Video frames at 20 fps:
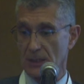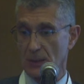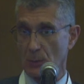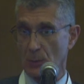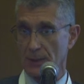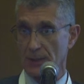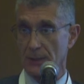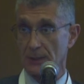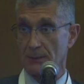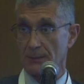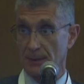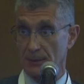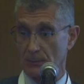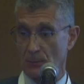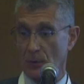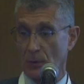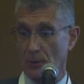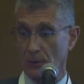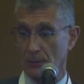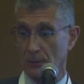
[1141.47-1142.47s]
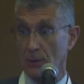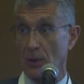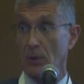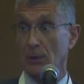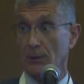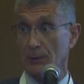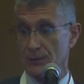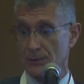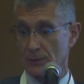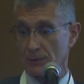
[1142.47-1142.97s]
and we need a bit more
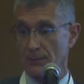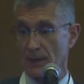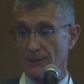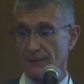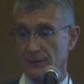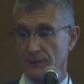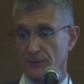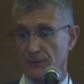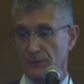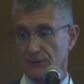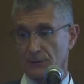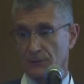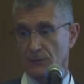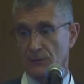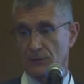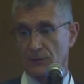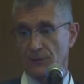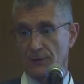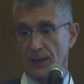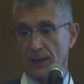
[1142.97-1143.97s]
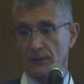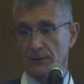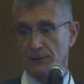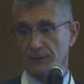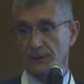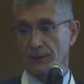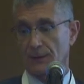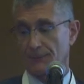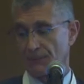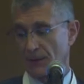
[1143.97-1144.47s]
longer-term evidence to
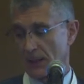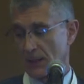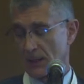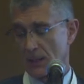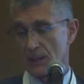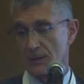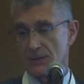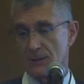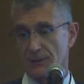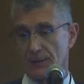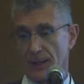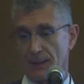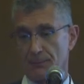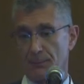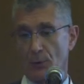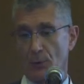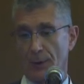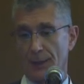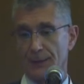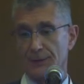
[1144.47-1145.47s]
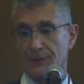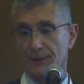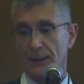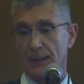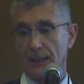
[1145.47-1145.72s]
that point.